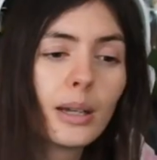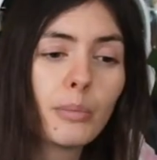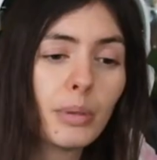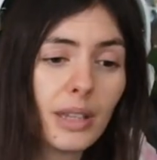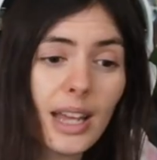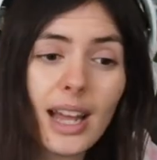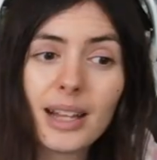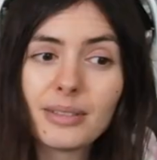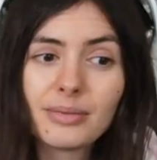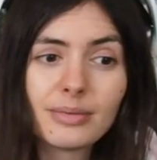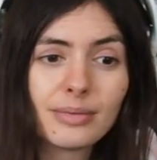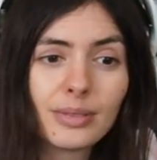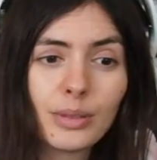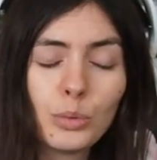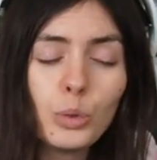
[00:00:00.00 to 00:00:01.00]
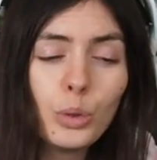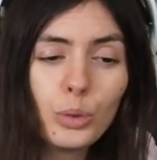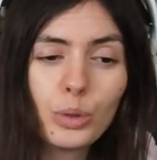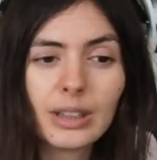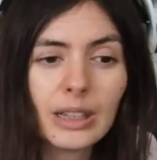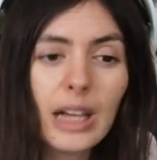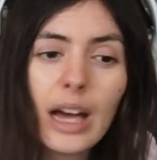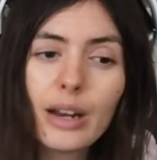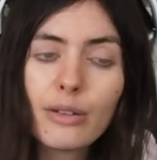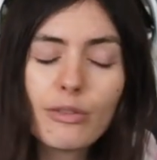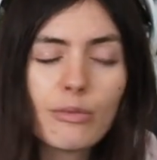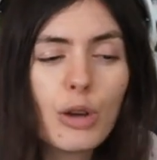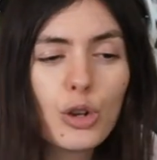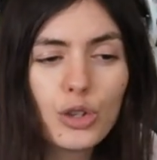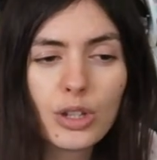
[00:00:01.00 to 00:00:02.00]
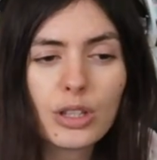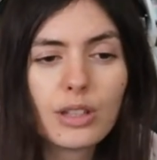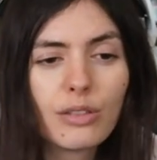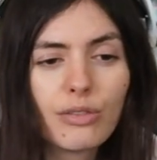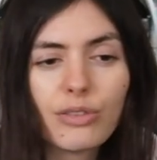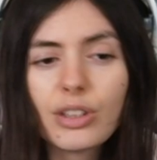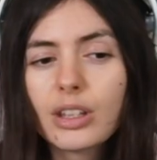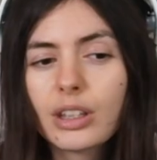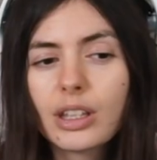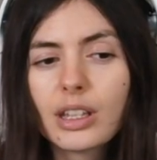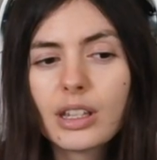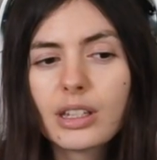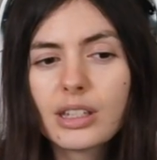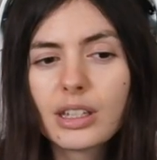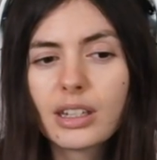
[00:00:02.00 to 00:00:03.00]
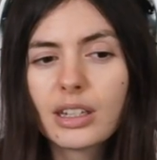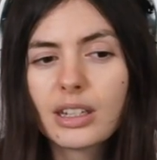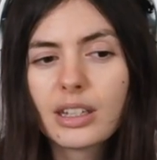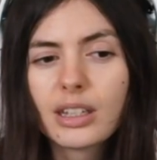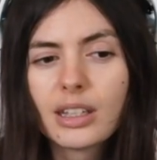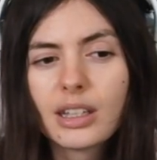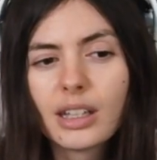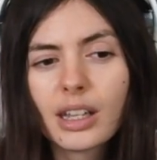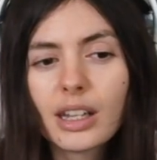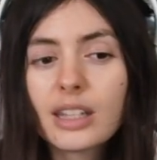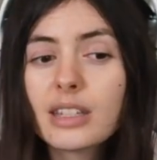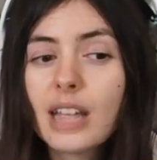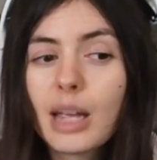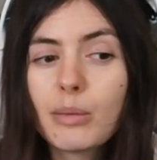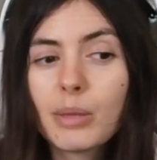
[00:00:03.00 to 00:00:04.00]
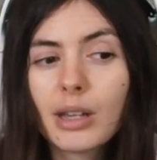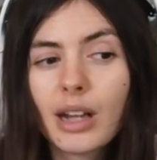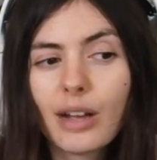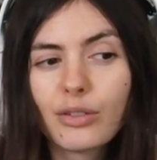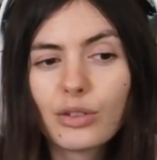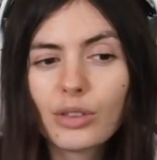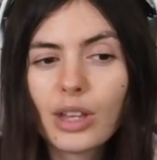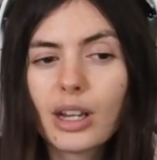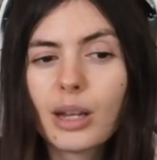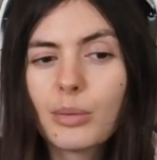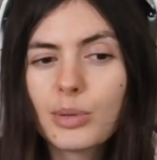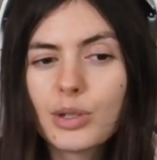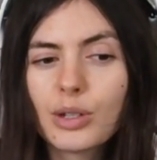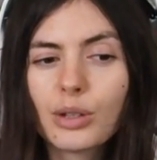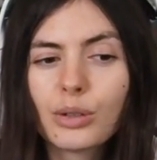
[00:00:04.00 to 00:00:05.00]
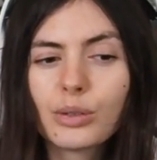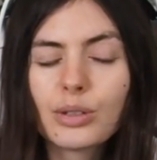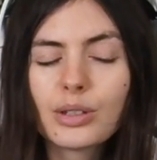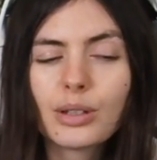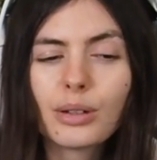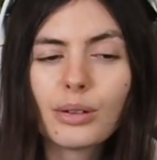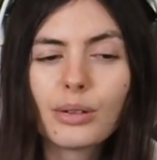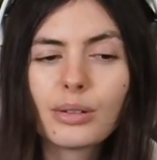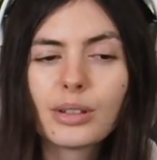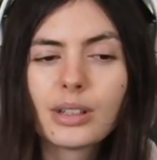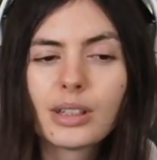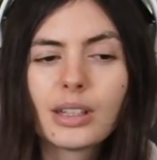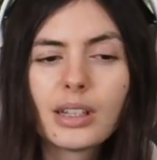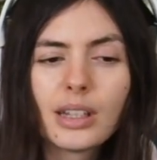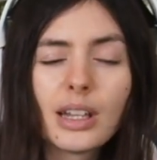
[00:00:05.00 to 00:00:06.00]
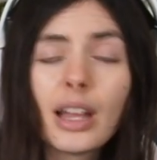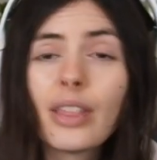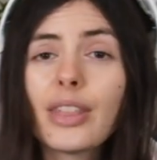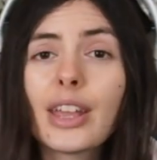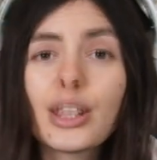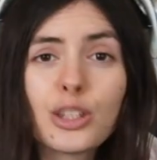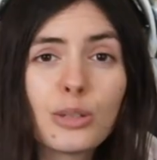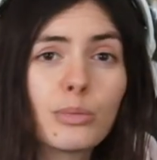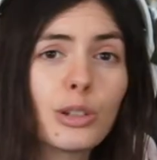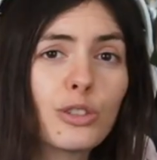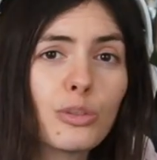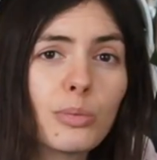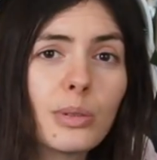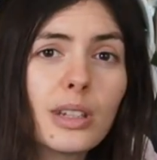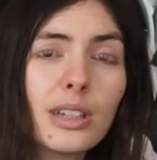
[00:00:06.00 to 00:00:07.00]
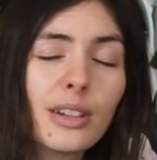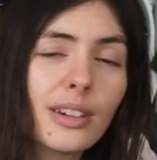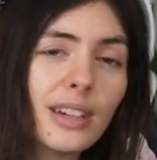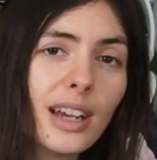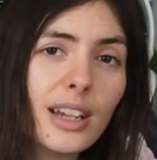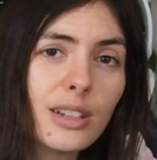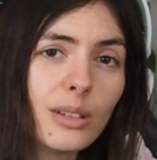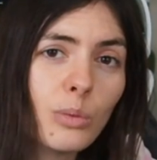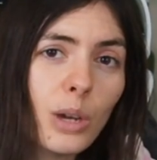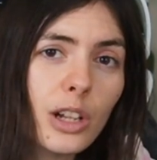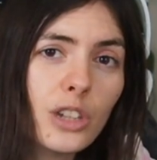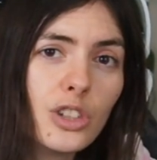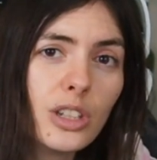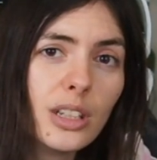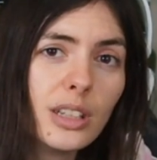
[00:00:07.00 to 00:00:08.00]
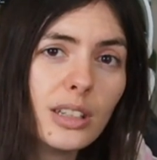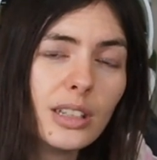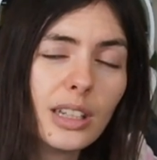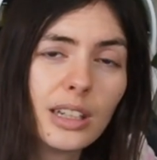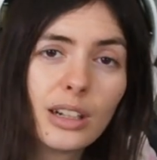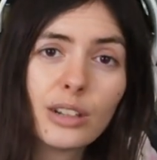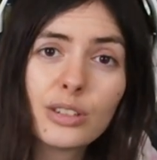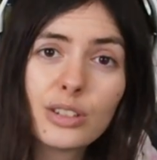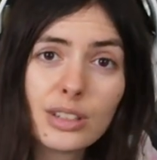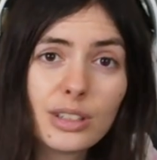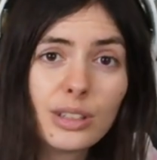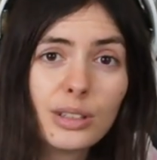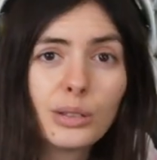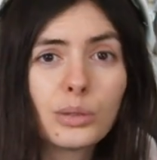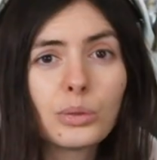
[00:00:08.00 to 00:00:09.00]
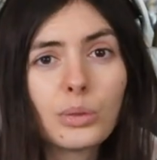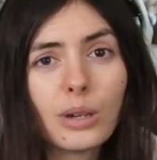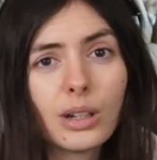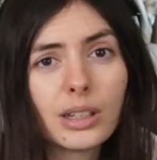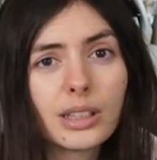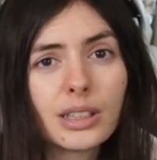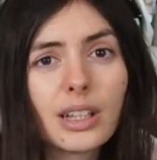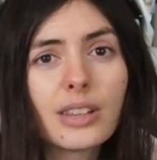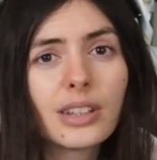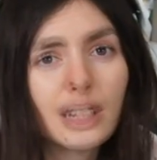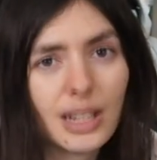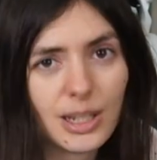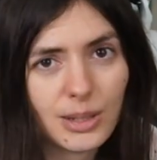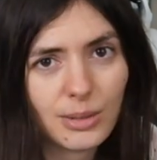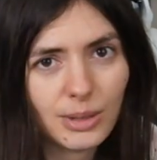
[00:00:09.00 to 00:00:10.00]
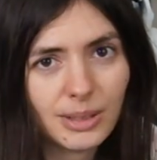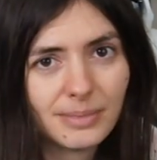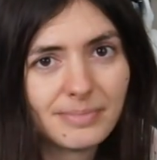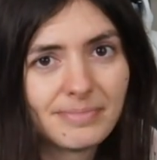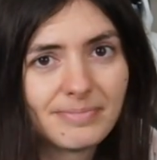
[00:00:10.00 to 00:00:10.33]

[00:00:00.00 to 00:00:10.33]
But yeah, woo, a lot of emotions and feelings and excitement after that episode. So thanks so much for being here, guys, and watching, and I'll see you on the next one.